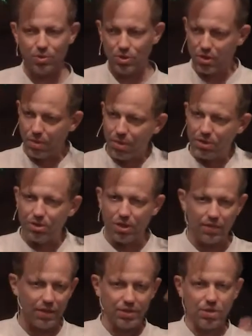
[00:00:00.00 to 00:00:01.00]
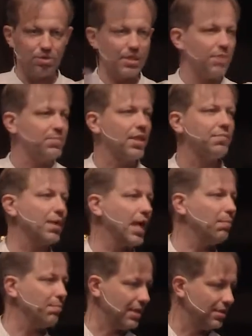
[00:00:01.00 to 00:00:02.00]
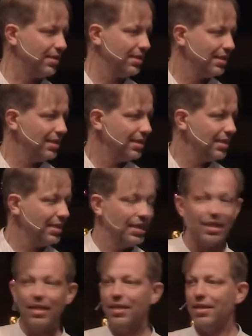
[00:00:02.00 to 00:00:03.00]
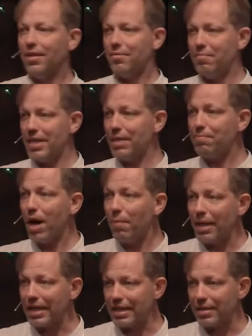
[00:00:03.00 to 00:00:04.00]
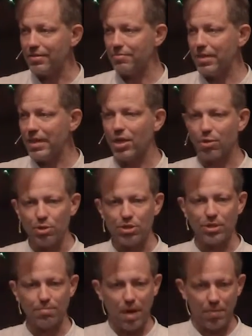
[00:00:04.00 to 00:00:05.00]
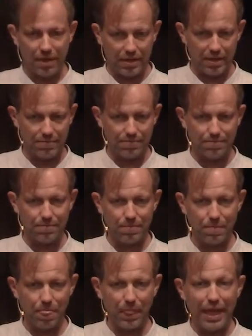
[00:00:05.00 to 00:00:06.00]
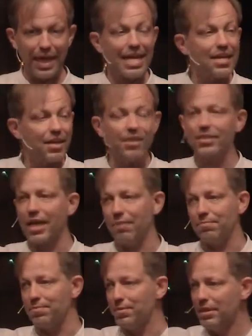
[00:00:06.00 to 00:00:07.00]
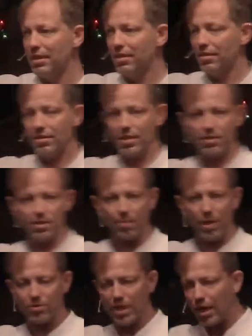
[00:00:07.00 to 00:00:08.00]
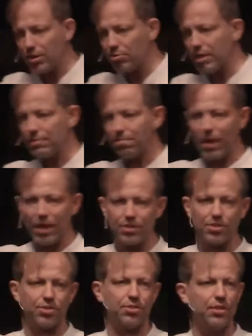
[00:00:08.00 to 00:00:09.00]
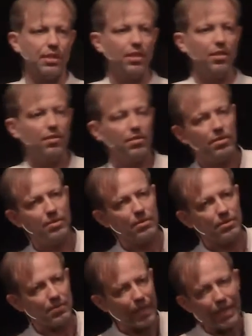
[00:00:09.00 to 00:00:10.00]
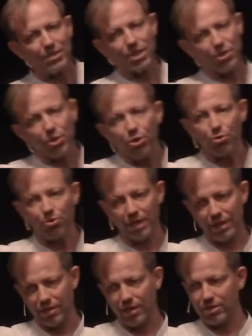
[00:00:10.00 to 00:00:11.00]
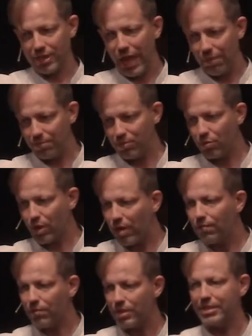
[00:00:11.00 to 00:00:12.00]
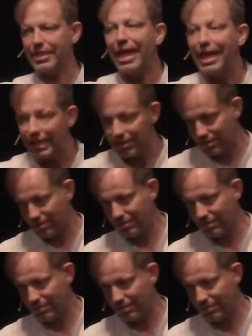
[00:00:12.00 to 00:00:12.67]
We saw the picture of, and your teams have been helping. Being a Christian publicly. In his camp, there is about 100 plus kids and youth in this camp who come for the sailing.